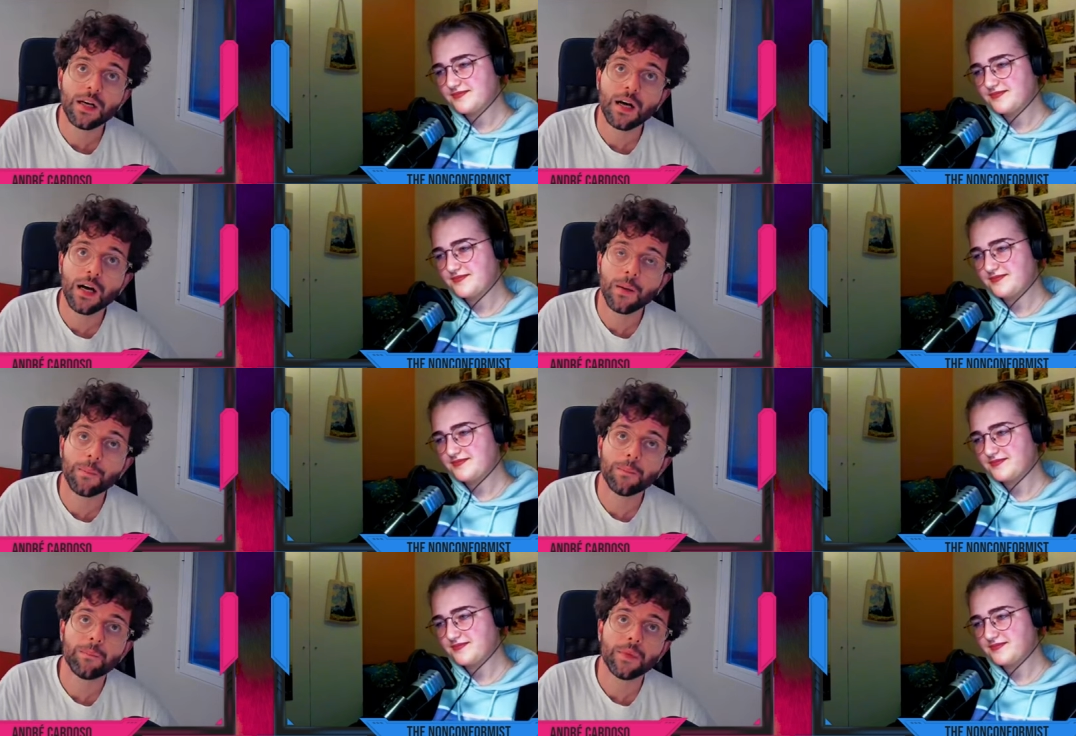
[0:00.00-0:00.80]

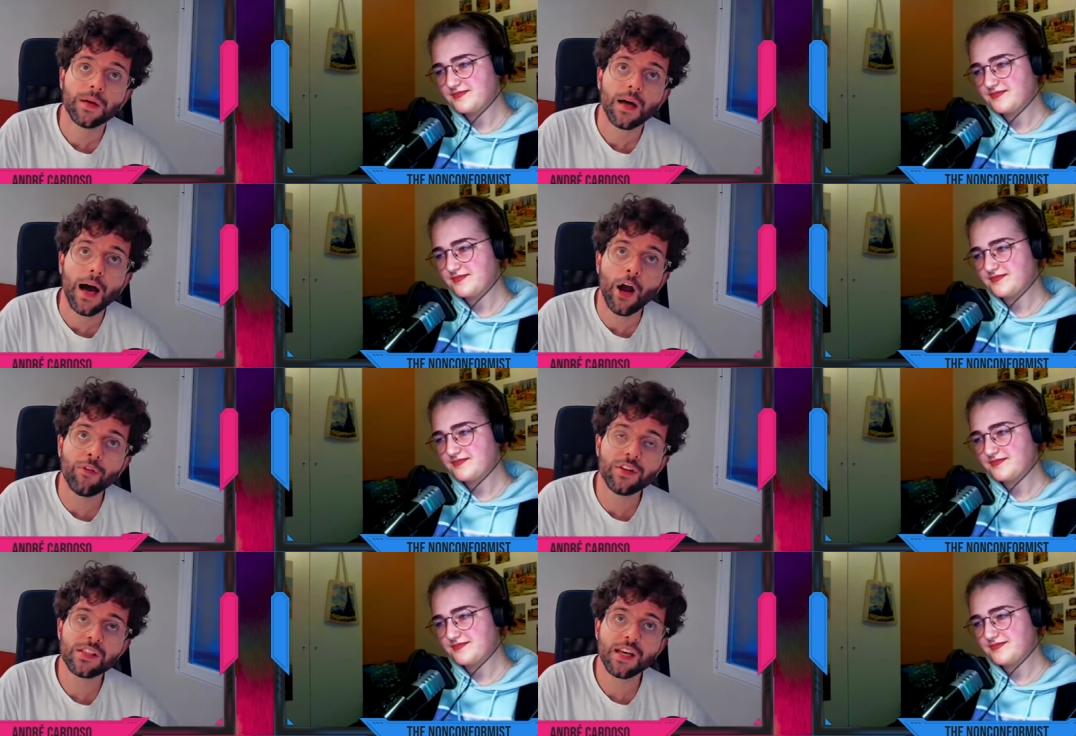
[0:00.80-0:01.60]
Speaker 1: um, I
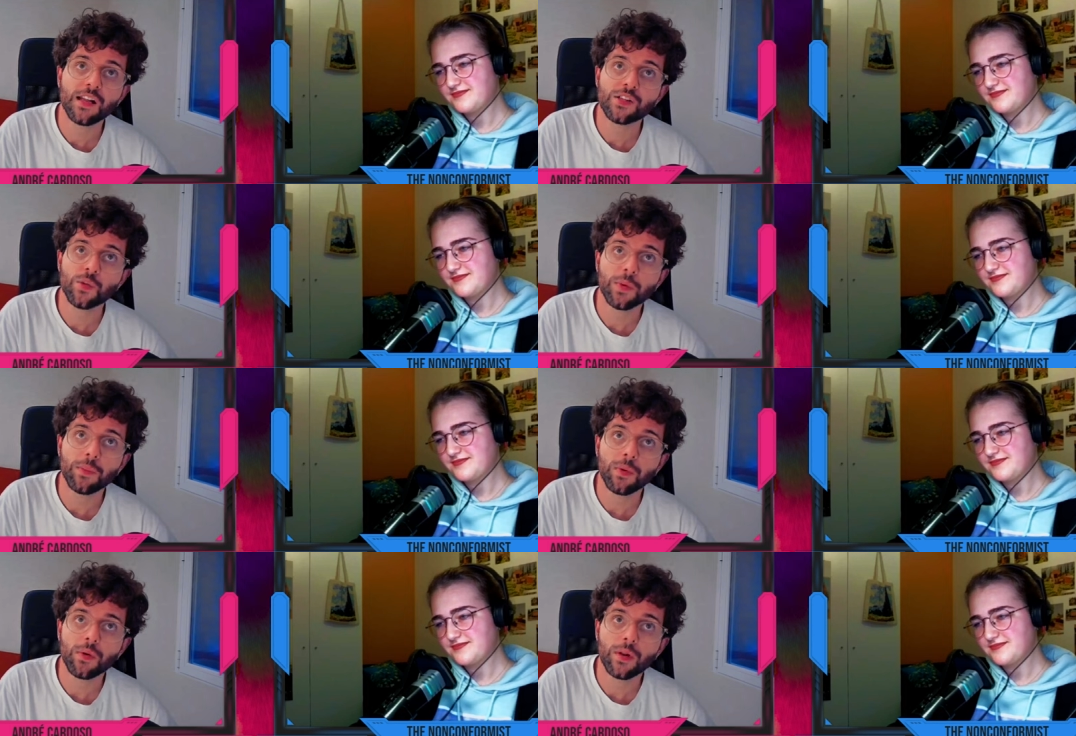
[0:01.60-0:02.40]
often say this to
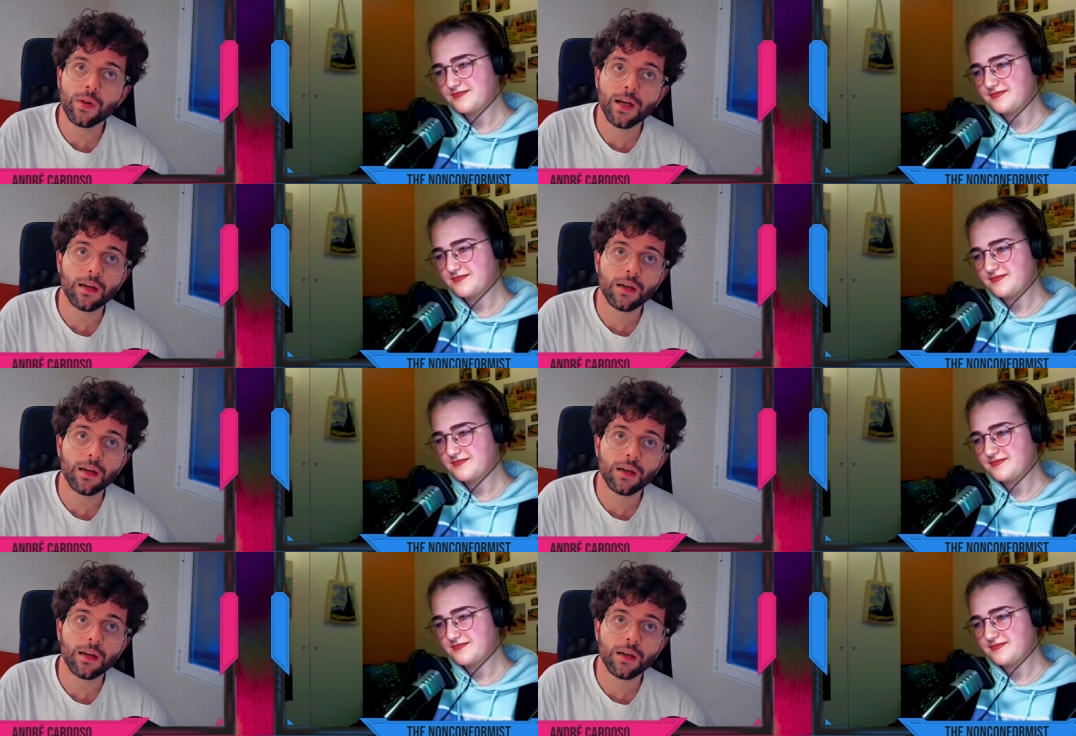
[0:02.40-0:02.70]
people like,